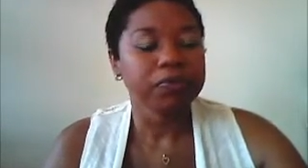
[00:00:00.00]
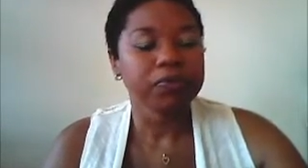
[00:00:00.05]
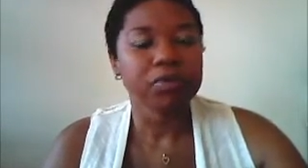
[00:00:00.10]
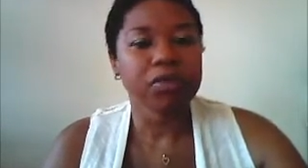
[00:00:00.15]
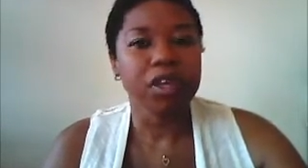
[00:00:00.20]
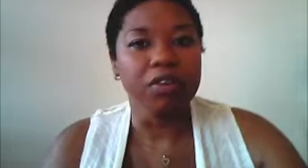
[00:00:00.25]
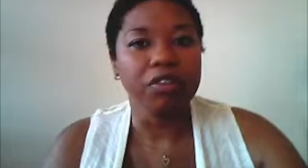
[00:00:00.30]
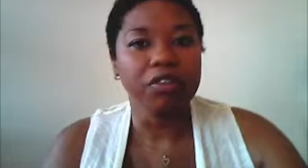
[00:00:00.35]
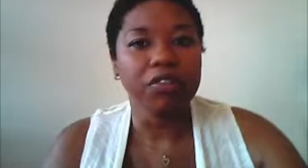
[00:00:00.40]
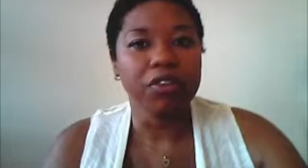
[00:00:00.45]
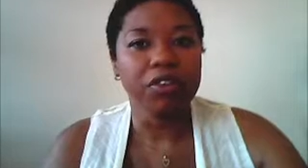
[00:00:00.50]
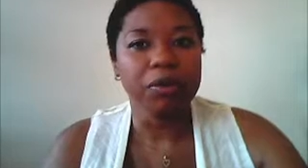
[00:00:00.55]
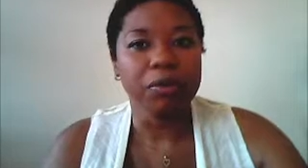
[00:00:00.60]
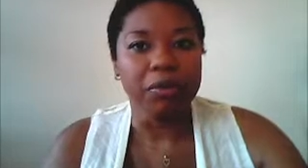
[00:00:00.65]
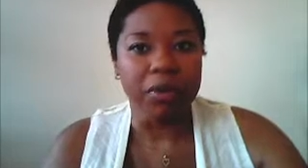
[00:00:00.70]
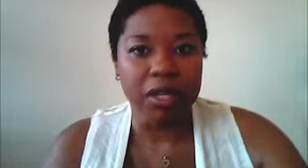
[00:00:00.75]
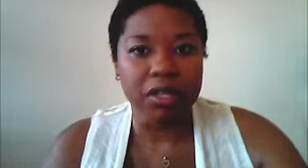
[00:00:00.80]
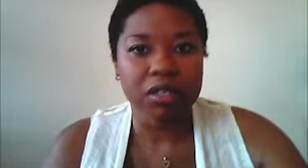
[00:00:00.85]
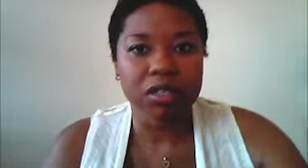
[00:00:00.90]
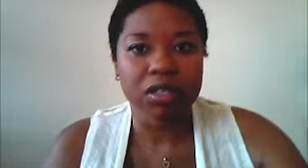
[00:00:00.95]
a few
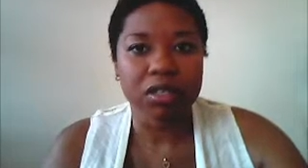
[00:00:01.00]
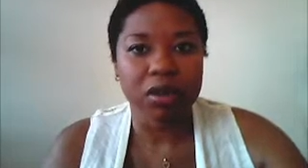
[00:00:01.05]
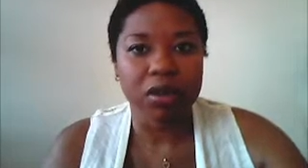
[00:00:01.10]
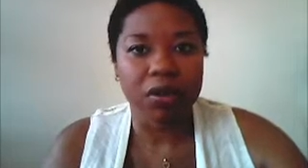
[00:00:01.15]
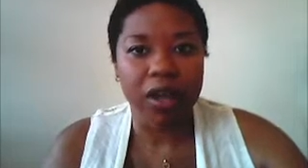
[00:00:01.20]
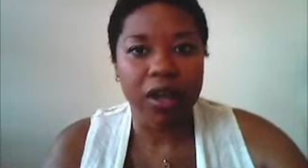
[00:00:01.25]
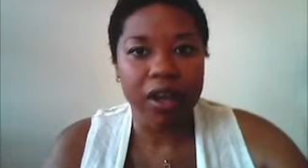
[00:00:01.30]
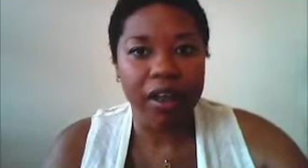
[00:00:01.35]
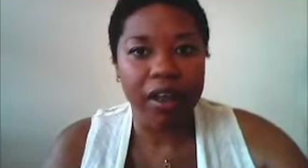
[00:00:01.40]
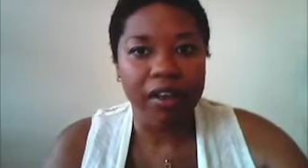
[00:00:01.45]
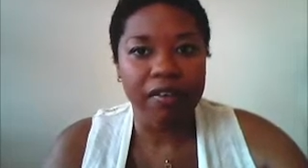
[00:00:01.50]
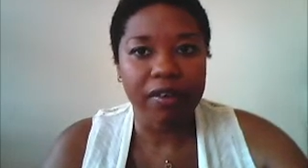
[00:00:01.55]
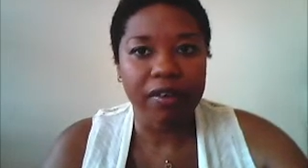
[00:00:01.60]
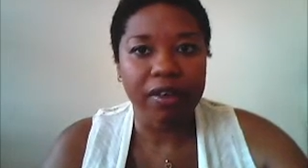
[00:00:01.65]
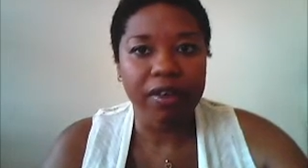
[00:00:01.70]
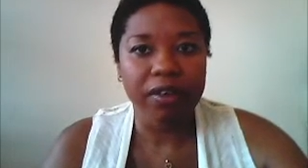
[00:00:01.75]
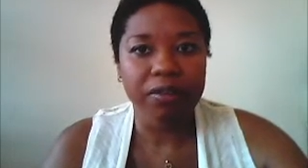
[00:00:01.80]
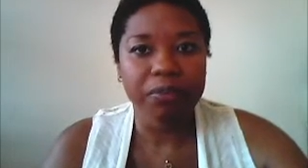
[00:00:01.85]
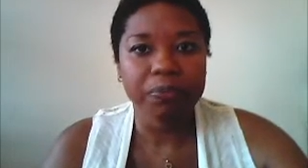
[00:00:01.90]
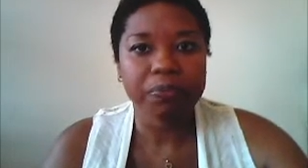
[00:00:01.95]
months or whatever
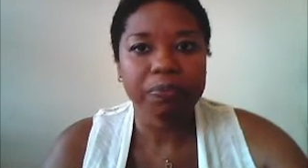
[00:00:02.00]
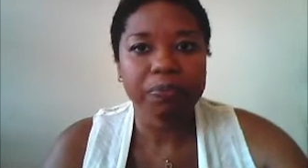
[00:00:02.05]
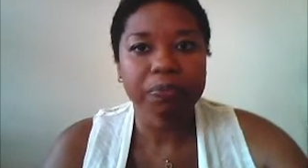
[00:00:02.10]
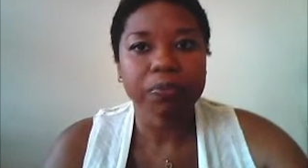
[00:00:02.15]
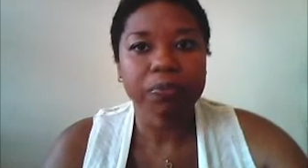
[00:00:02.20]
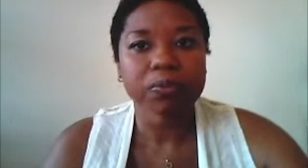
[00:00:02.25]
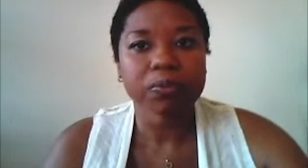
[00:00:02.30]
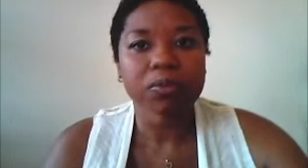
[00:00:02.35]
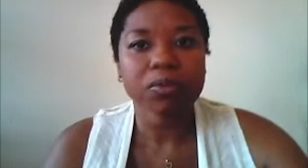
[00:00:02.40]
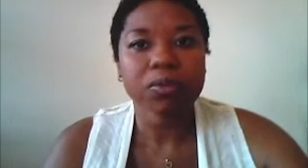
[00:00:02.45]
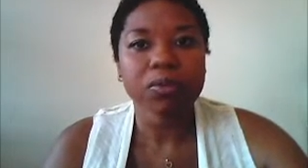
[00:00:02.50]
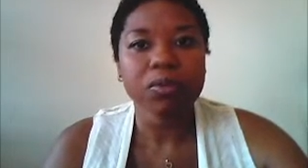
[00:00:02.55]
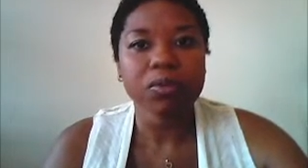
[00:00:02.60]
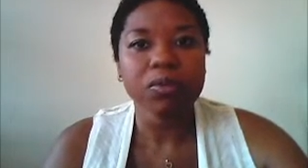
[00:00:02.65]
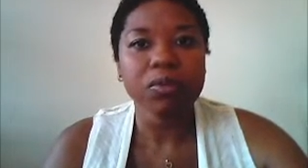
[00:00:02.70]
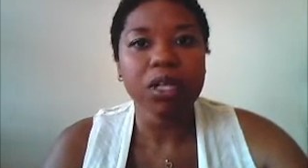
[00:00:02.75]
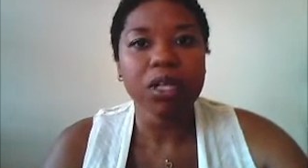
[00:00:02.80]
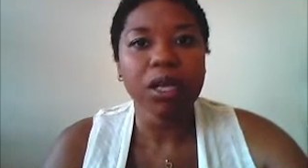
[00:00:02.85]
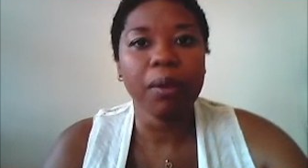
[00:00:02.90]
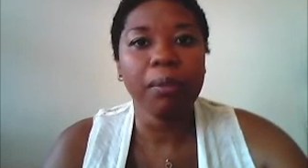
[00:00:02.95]

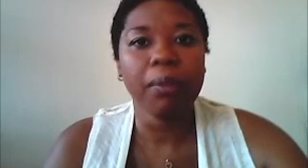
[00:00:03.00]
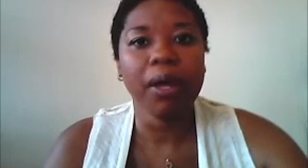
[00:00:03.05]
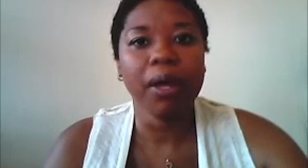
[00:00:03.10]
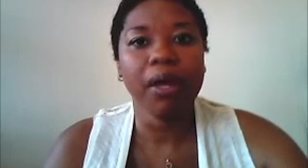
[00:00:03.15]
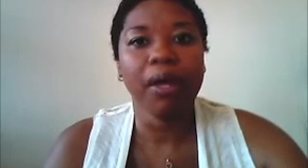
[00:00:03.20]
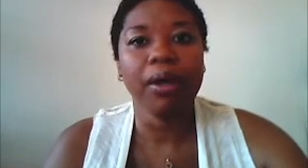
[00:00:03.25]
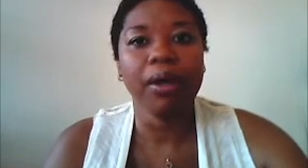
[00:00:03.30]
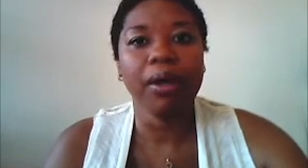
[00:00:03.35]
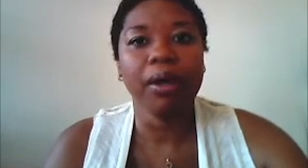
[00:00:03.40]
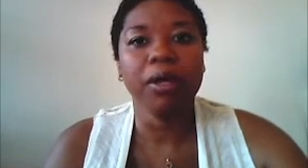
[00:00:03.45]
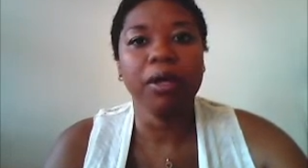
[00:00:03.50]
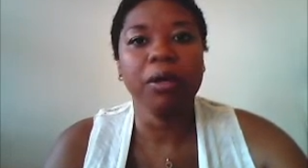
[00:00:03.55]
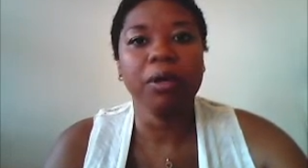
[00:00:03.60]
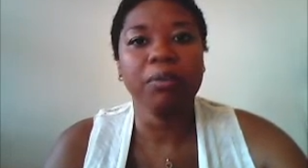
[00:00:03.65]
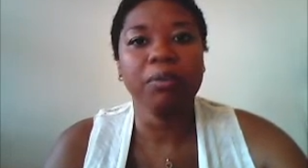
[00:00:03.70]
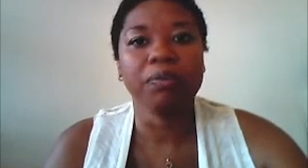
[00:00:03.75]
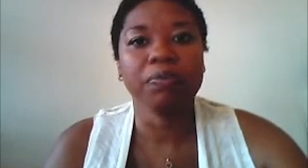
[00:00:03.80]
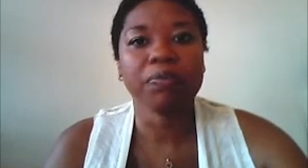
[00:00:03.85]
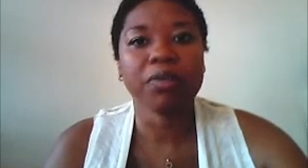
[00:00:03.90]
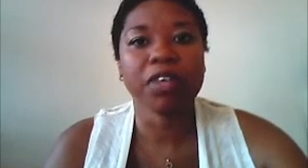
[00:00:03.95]
but um,
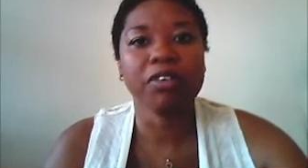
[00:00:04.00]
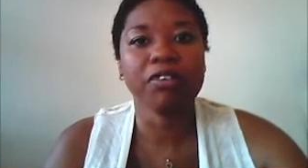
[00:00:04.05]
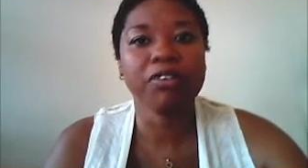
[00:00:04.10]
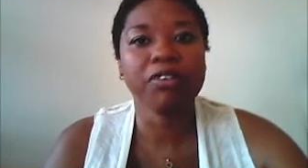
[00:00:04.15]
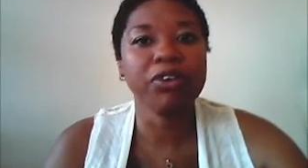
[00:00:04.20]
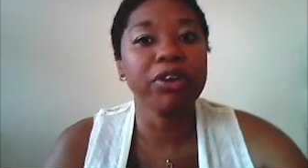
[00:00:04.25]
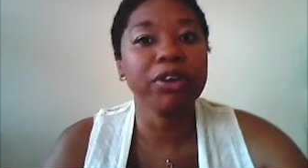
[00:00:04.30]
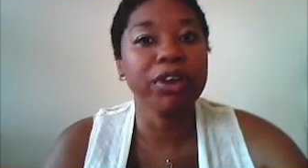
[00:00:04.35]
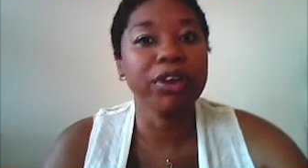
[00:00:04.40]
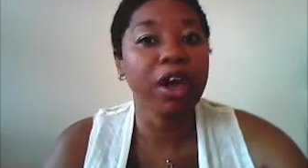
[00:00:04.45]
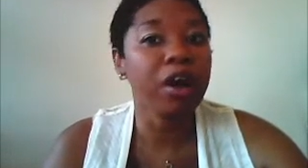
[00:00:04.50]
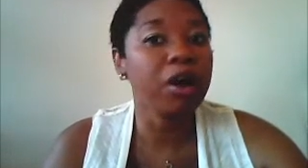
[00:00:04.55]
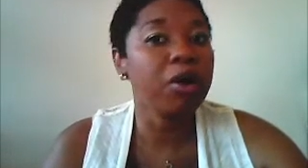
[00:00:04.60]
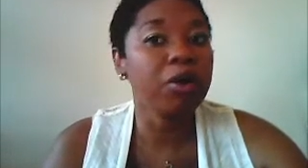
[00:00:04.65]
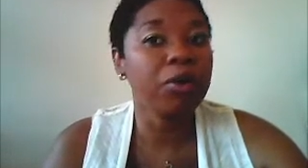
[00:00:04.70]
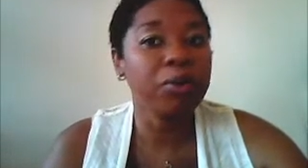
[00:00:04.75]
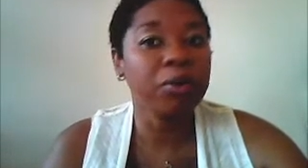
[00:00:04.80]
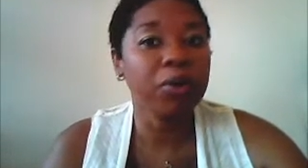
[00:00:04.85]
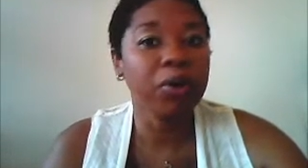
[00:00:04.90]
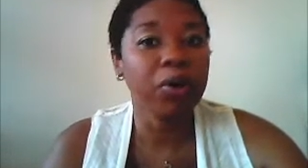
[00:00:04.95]
if you're now
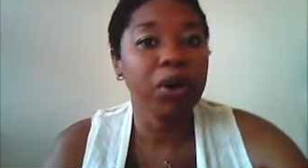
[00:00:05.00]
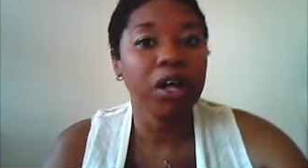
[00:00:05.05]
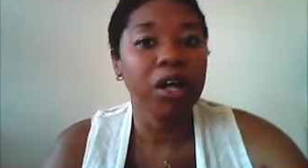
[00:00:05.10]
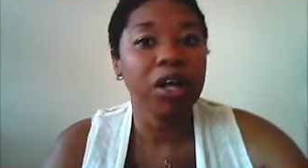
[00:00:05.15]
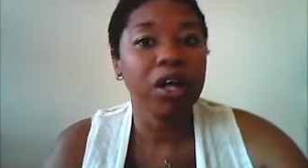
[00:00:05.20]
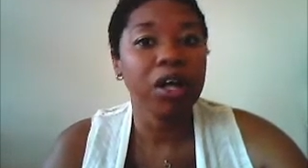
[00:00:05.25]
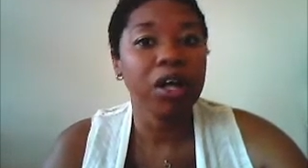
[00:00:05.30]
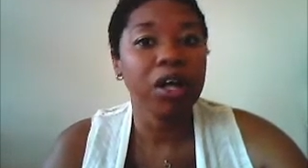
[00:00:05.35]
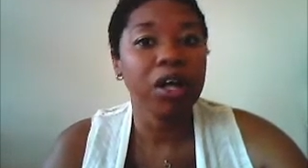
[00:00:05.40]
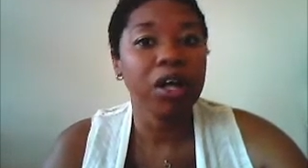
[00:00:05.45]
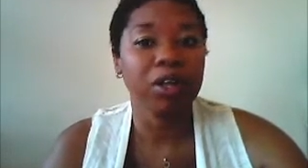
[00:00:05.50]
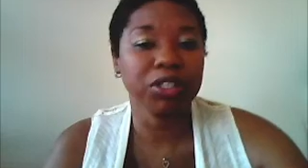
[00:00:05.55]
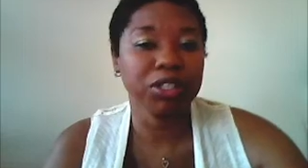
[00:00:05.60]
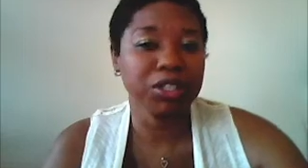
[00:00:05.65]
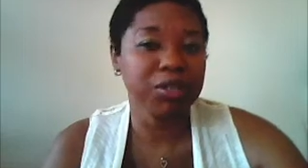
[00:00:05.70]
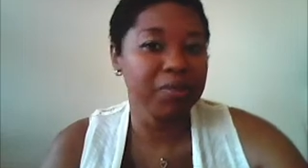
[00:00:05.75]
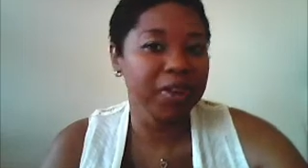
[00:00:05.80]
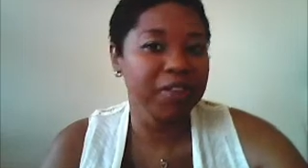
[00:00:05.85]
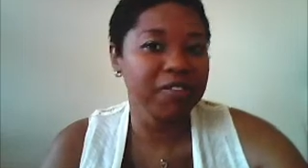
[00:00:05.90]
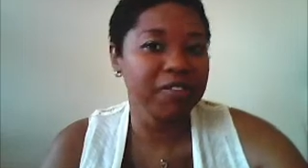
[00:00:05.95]
like watching
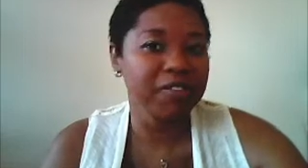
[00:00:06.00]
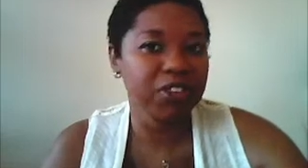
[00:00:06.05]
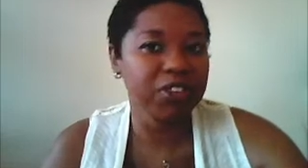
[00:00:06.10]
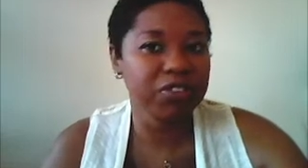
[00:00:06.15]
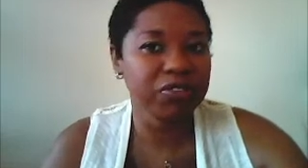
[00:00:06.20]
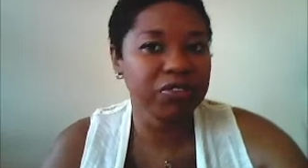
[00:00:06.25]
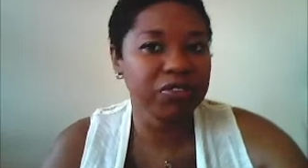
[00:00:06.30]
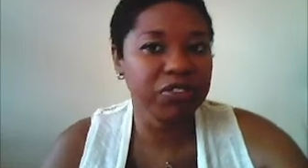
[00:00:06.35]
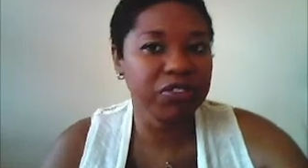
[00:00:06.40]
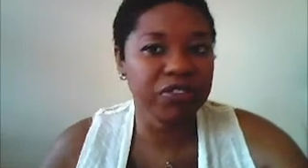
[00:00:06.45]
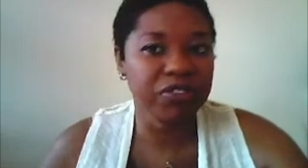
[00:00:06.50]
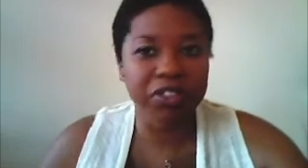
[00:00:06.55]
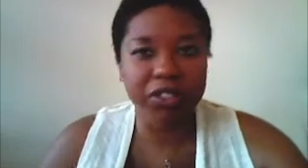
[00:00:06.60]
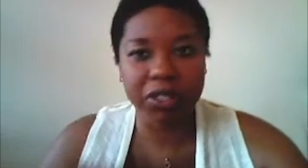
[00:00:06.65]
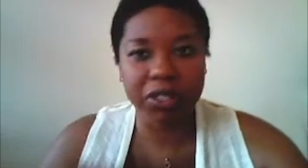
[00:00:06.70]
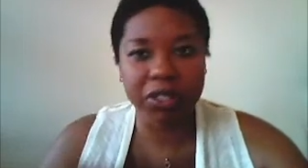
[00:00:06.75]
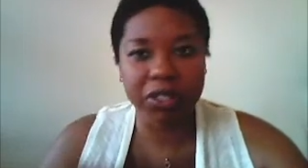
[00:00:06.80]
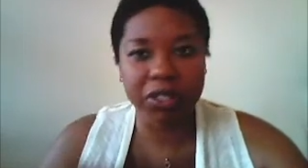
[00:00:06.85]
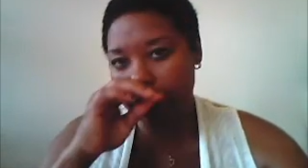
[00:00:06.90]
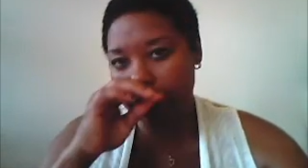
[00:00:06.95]
my videos for the first
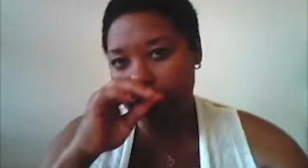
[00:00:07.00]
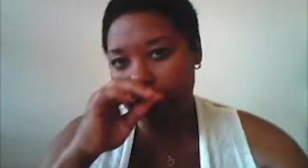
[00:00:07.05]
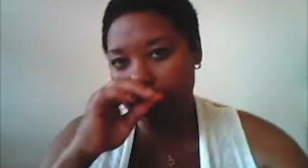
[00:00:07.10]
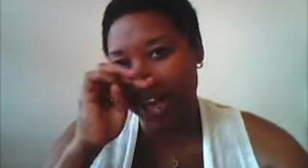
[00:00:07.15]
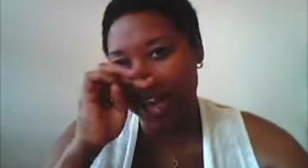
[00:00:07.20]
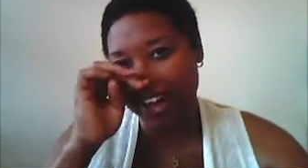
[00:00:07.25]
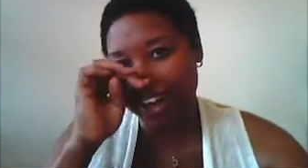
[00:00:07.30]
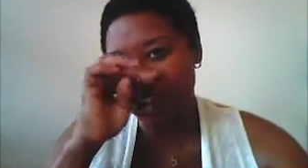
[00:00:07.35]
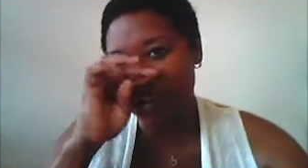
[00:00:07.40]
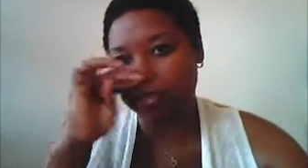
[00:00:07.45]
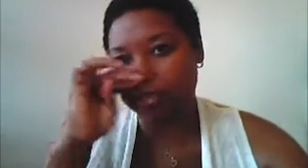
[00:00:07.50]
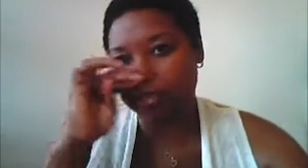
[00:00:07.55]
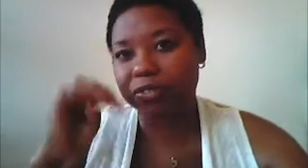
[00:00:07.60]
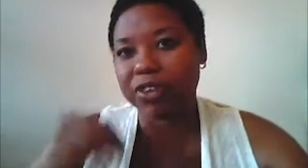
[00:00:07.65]
time I have